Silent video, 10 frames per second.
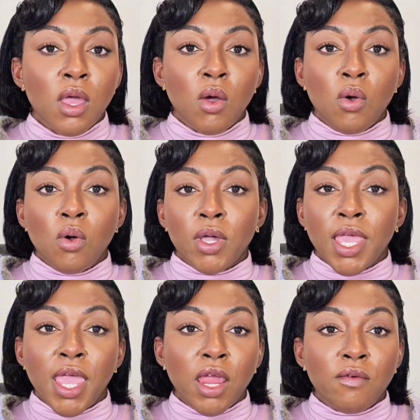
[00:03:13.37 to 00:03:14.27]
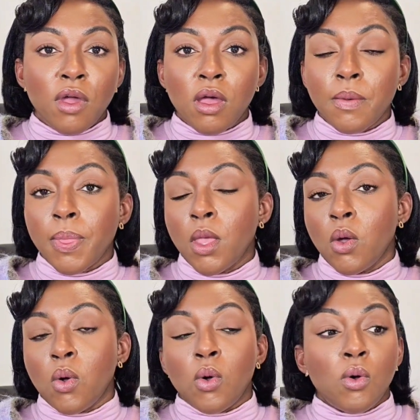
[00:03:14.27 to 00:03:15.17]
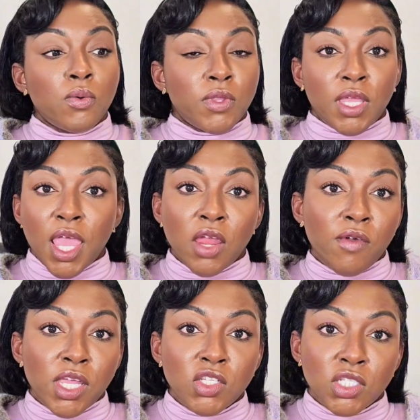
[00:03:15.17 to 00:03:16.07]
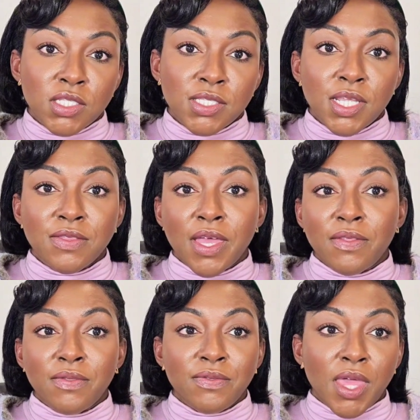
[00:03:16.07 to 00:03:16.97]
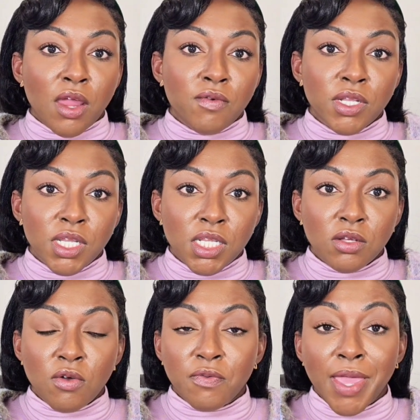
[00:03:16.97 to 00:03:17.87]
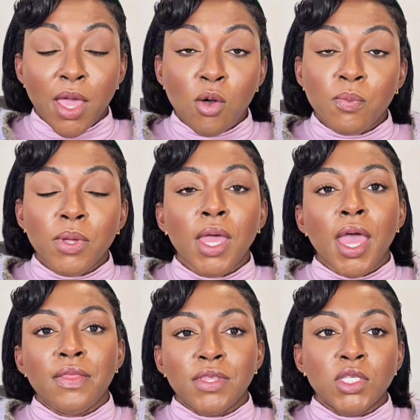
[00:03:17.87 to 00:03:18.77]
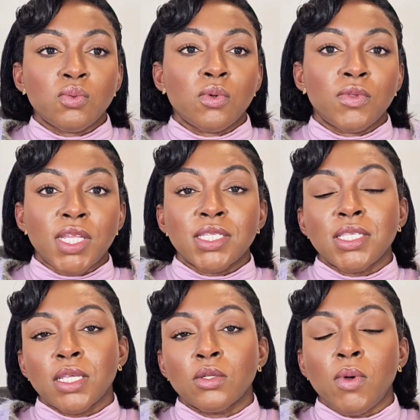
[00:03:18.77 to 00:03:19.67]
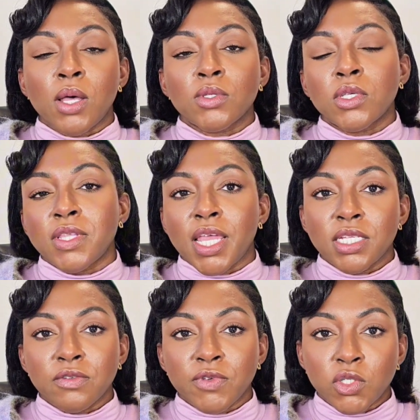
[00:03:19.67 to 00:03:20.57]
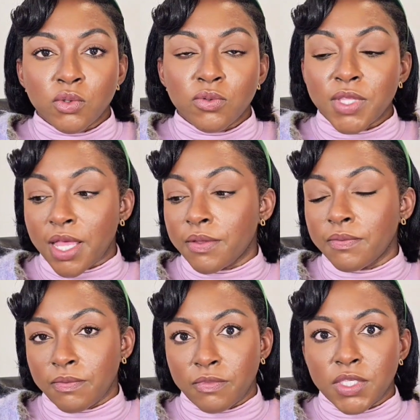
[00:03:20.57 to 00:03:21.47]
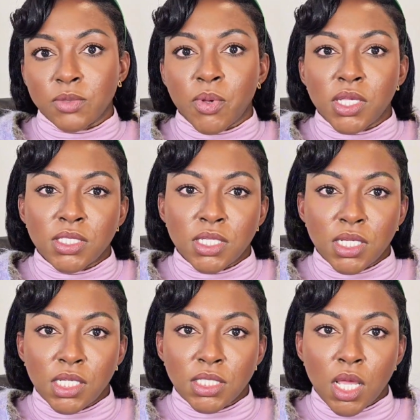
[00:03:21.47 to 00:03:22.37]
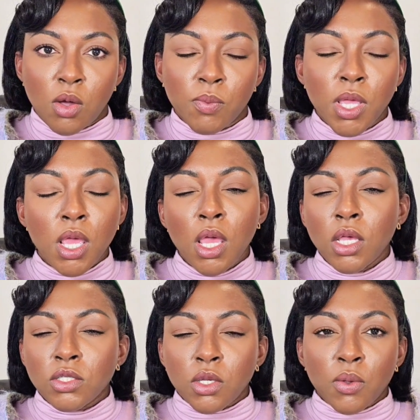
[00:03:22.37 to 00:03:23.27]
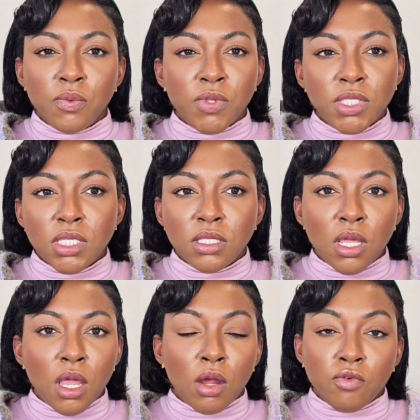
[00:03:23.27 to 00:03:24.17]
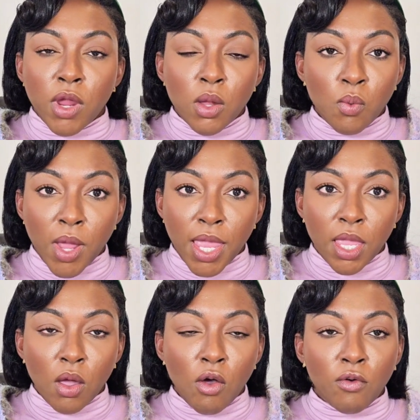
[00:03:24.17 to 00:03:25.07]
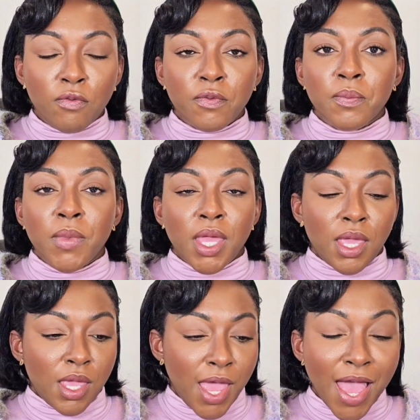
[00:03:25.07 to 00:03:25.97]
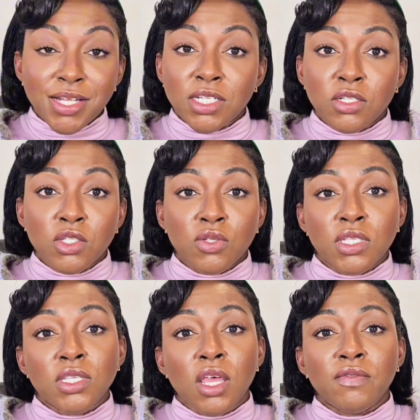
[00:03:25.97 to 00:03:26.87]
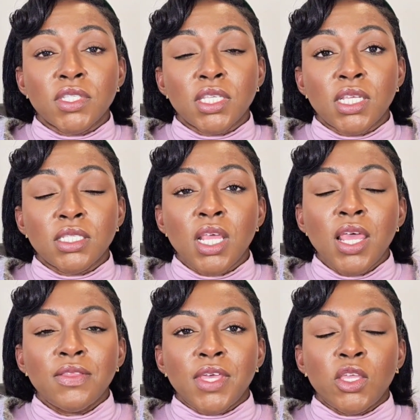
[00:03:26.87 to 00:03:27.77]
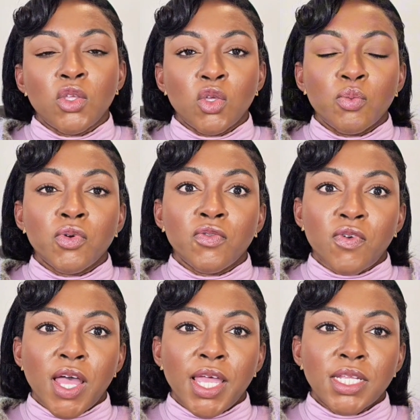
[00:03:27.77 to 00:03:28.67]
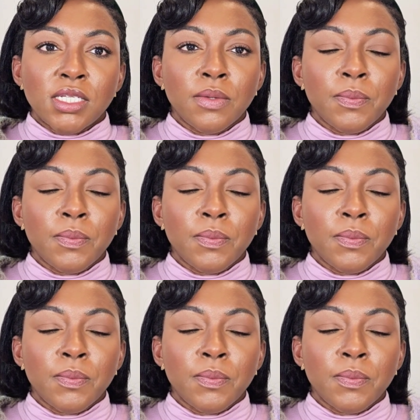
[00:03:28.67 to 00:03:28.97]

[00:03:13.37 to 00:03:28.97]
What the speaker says: or carer or the care agency that they are in need of help, and this will then signal out to that individual that this person needs help. So this is a great way of adding to the services that you provide